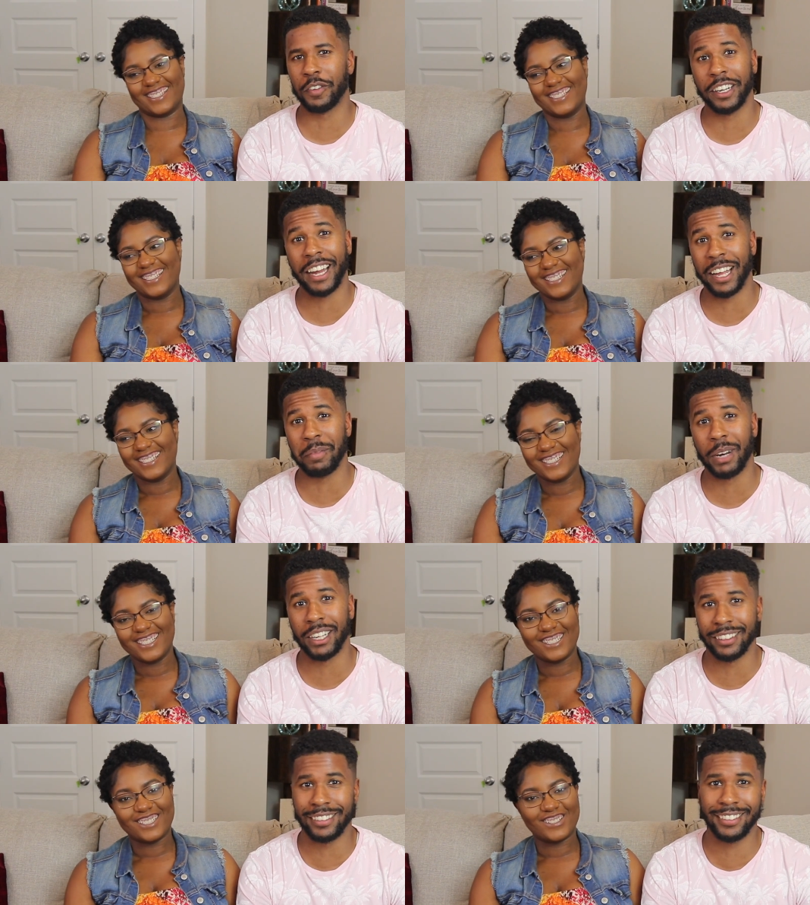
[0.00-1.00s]
Speaker 1: for nine
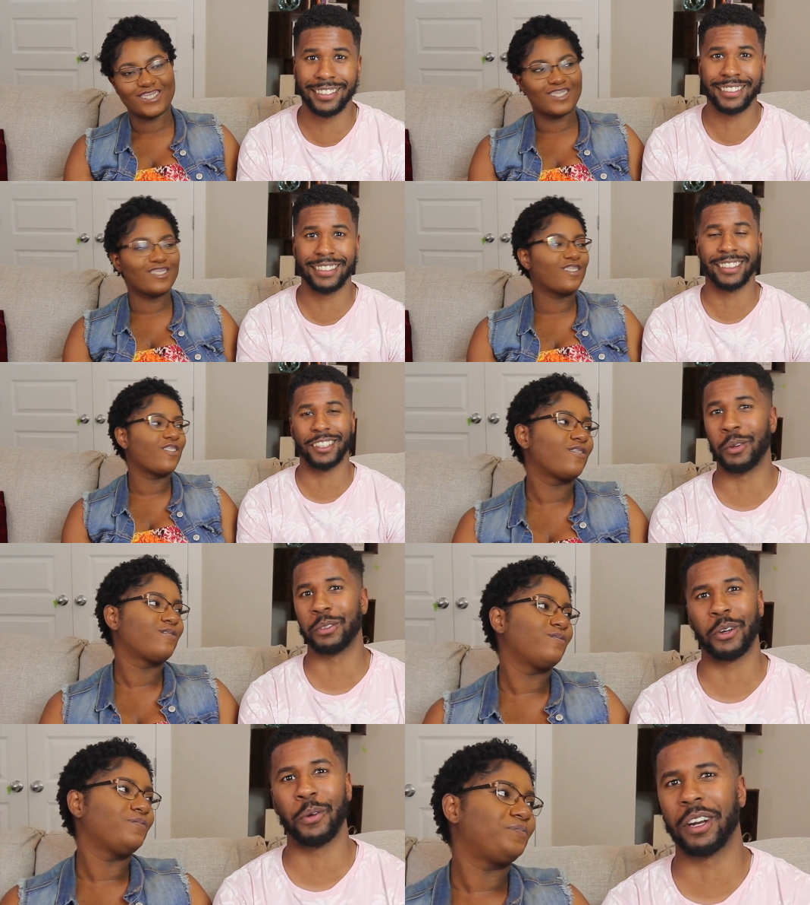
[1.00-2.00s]
months you know
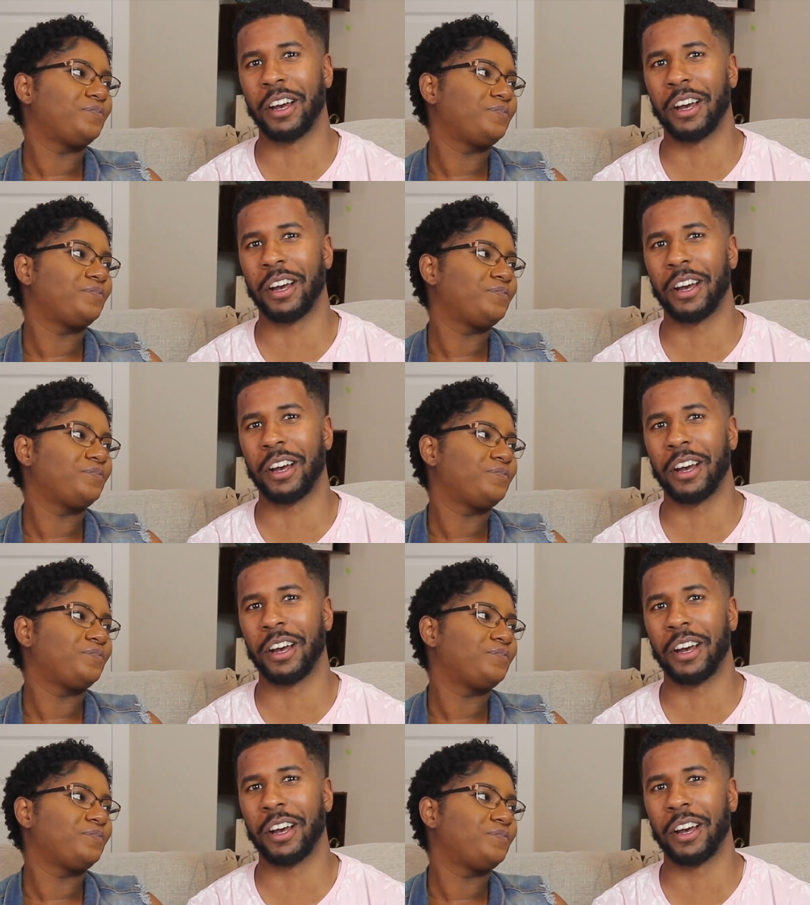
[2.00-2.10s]
what's going